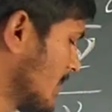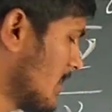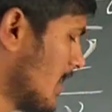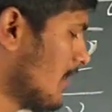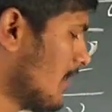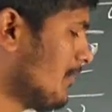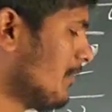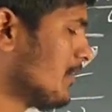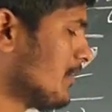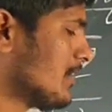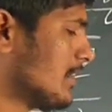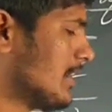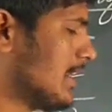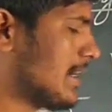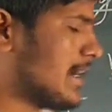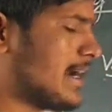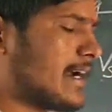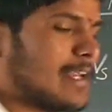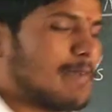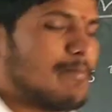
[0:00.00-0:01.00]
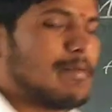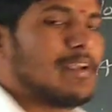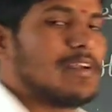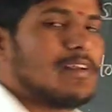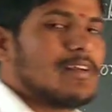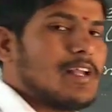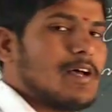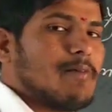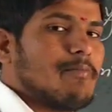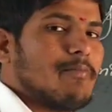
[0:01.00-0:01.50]
of their
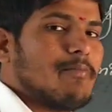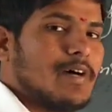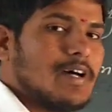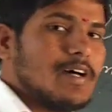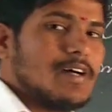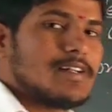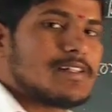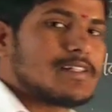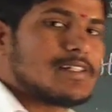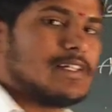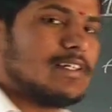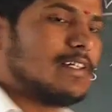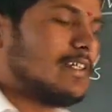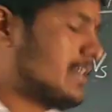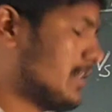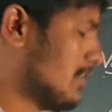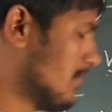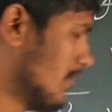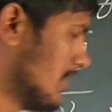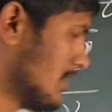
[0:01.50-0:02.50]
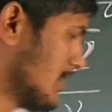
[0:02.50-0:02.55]
atomic numbers. Once